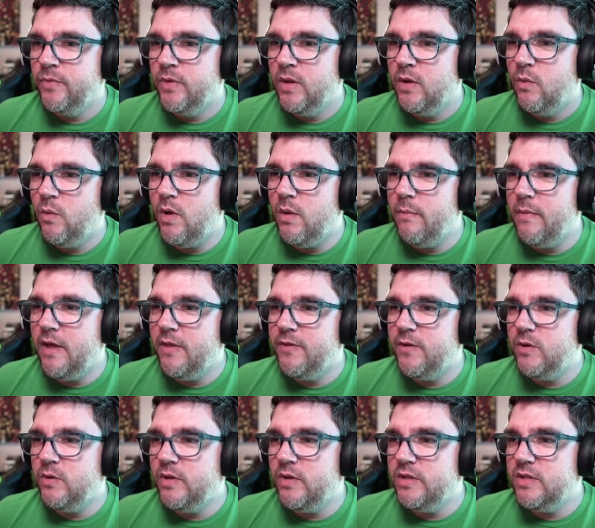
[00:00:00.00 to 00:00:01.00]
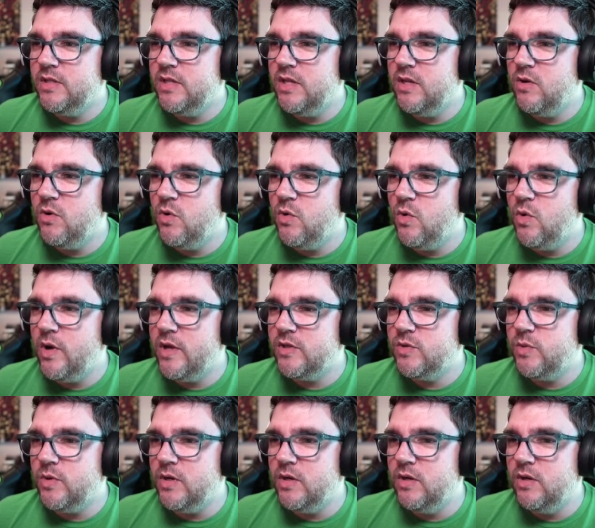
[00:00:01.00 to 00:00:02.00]
Well, Matthew, let's see who
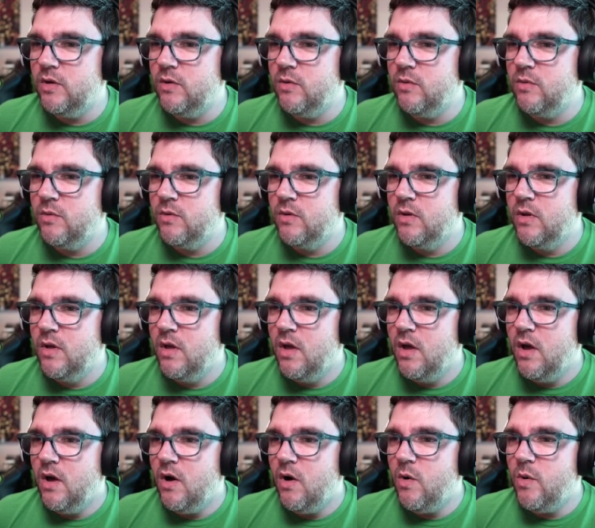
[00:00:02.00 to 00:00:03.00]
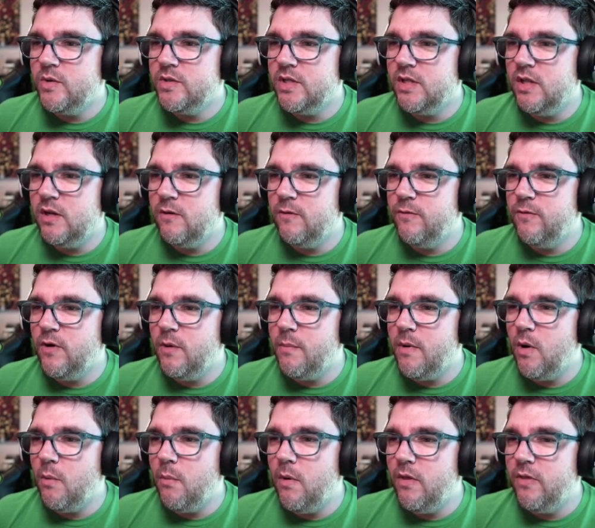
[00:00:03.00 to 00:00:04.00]
has written you. Oh, it's a letter from
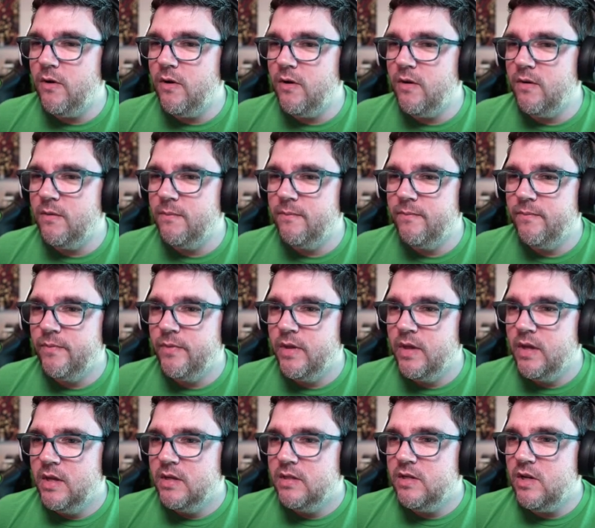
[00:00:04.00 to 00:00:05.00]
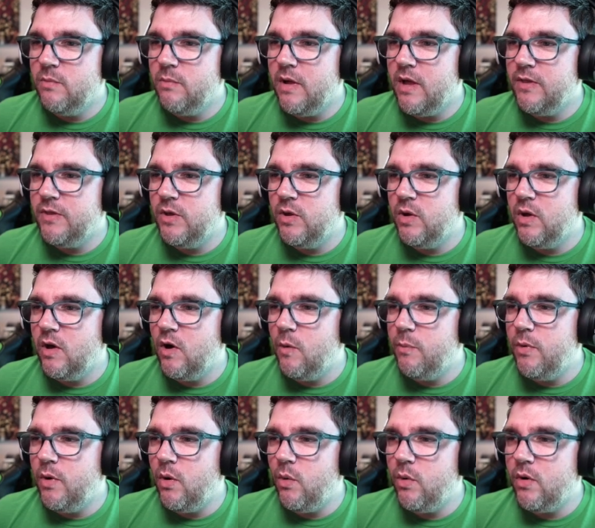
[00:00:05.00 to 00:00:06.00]
our mother. Dear Matthew, I
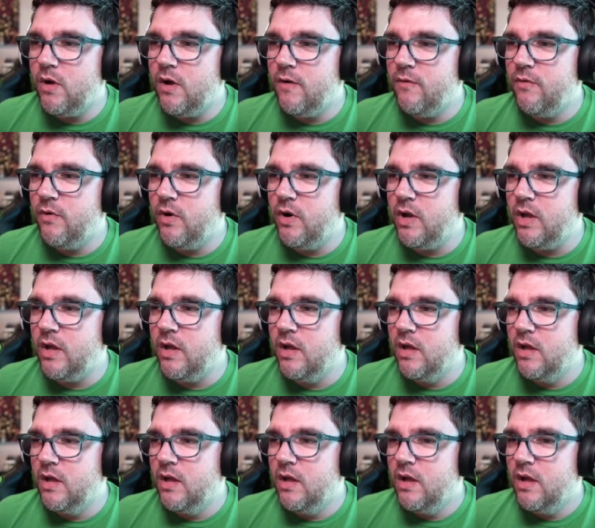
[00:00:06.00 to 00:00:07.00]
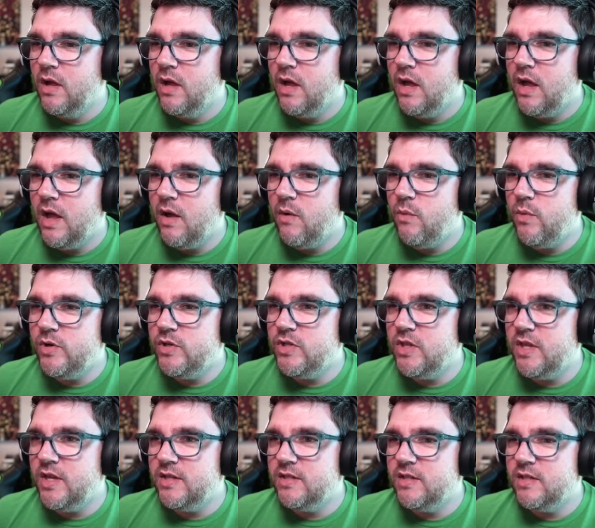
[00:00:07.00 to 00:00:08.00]
hope you're recovering. I wish
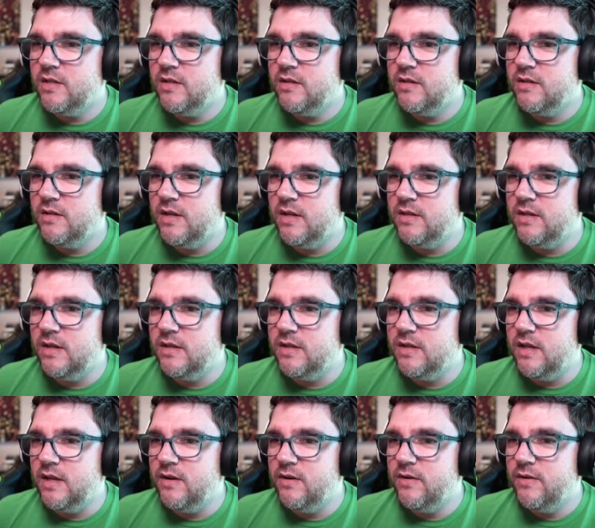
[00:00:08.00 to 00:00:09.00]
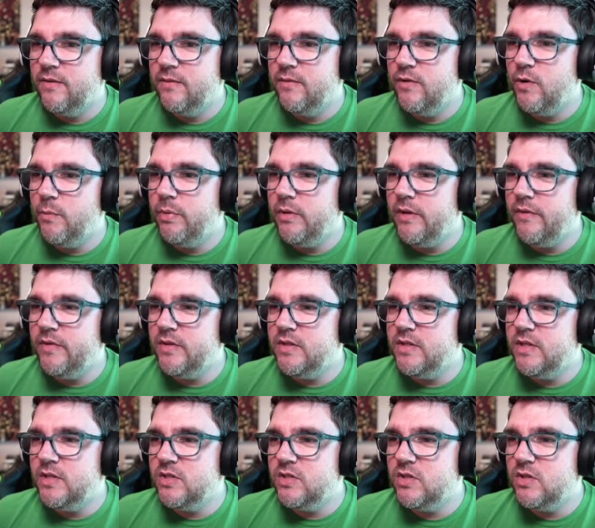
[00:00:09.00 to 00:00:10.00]
that... dot dot dot. Your beloved
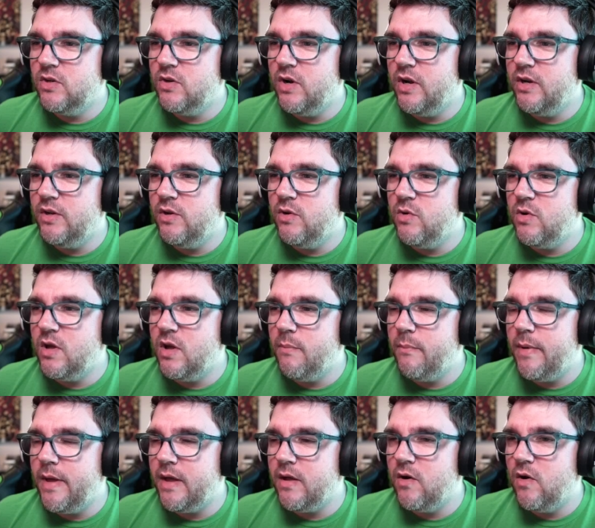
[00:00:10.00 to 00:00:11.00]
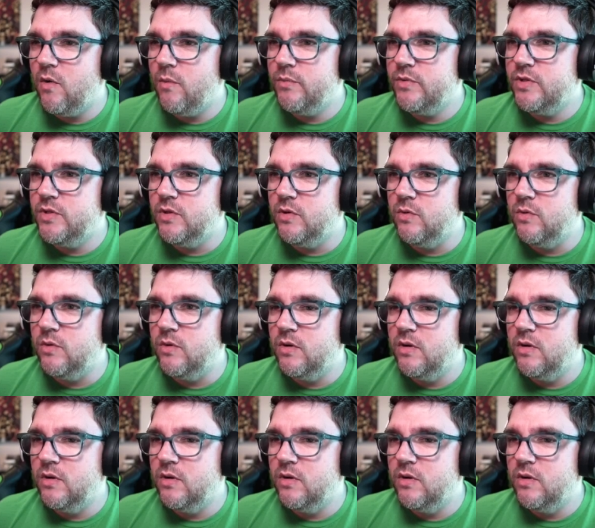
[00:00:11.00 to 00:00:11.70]
sister and you come back home soon.